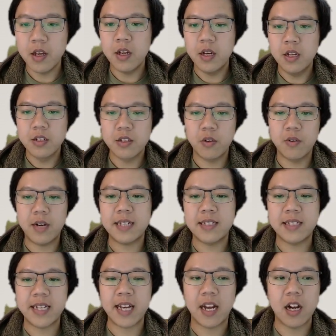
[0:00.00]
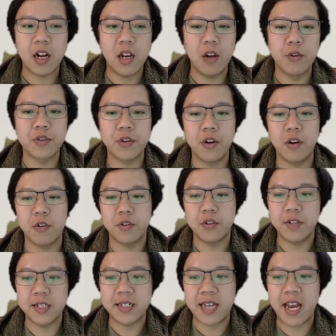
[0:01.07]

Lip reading: So let's take a closer look to this